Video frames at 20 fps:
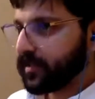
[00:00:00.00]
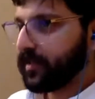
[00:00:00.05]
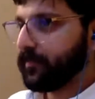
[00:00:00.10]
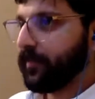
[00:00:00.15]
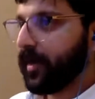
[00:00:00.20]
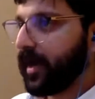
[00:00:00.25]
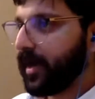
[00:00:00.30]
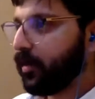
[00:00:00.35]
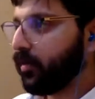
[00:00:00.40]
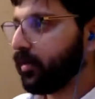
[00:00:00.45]

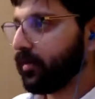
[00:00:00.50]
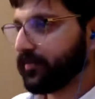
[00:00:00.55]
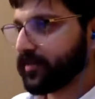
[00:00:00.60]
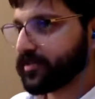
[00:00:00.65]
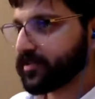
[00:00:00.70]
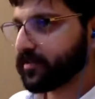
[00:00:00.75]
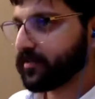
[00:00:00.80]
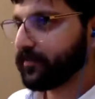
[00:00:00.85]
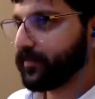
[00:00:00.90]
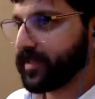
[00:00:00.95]
might all of a
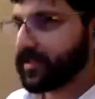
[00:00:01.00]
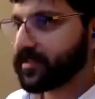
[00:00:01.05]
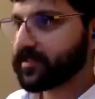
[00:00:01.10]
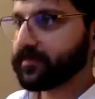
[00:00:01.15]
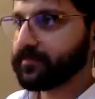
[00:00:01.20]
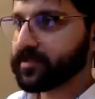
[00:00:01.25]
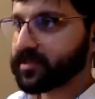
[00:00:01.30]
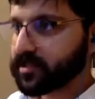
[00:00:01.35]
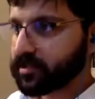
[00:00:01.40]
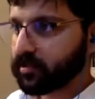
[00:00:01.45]
sudden be
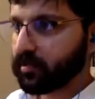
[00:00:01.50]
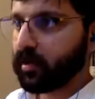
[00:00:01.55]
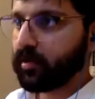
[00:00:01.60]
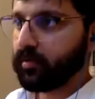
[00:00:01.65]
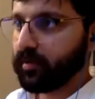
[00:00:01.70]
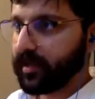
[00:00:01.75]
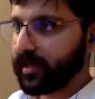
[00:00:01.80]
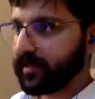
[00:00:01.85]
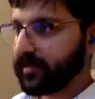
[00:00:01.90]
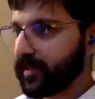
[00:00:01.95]
some
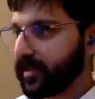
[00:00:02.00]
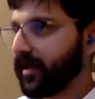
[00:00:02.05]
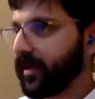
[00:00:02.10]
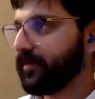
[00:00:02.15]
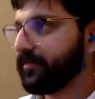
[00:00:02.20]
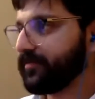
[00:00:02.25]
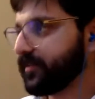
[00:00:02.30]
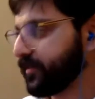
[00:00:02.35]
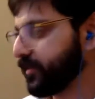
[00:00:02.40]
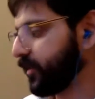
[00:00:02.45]
scrolling that you
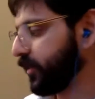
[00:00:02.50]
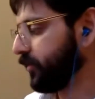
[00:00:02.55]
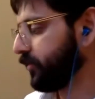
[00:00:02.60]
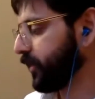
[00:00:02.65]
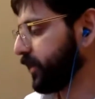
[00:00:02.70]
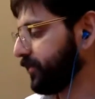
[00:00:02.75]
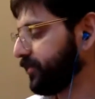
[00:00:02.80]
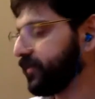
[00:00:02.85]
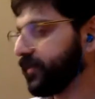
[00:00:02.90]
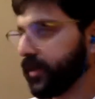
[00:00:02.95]
have to
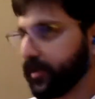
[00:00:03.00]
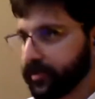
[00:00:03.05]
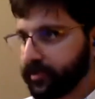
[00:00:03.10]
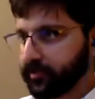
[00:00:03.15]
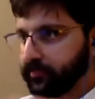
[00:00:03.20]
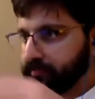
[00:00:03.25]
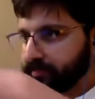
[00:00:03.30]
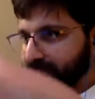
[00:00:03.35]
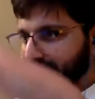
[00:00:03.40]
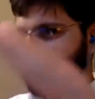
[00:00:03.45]
do, even though
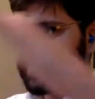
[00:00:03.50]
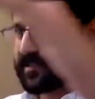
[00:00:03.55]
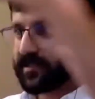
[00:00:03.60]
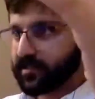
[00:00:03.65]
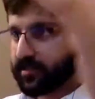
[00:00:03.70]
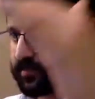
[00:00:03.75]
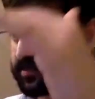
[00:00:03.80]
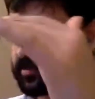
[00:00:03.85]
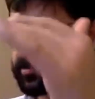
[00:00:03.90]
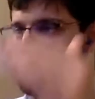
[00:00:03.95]
you set it
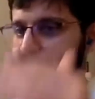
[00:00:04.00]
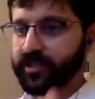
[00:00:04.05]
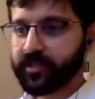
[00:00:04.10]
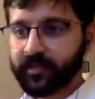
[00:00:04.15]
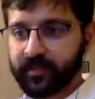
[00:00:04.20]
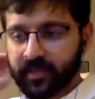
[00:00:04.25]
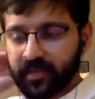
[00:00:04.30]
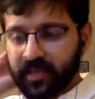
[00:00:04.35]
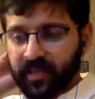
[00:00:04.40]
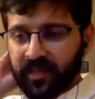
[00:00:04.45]
to
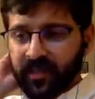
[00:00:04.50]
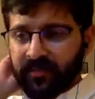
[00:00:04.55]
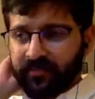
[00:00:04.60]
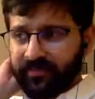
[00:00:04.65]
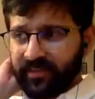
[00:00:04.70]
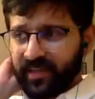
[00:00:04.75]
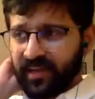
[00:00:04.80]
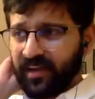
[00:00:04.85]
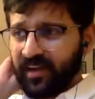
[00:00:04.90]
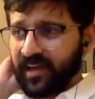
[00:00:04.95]
100
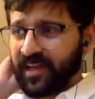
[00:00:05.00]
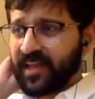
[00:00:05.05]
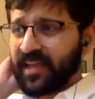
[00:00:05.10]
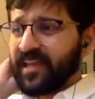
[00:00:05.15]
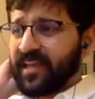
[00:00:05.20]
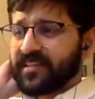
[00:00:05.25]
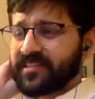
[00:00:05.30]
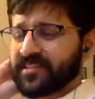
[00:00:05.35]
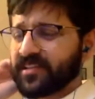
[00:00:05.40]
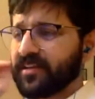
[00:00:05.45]
V height.
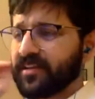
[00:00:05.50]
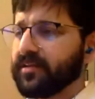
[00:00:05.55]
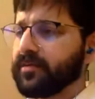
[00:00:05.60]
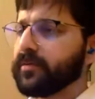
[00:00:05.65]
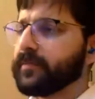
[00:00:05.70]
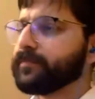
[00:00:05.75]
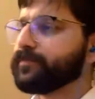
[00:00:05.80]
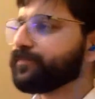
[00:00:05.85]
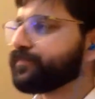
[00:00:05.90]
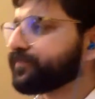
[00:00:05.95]

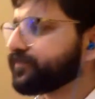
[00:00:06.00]
So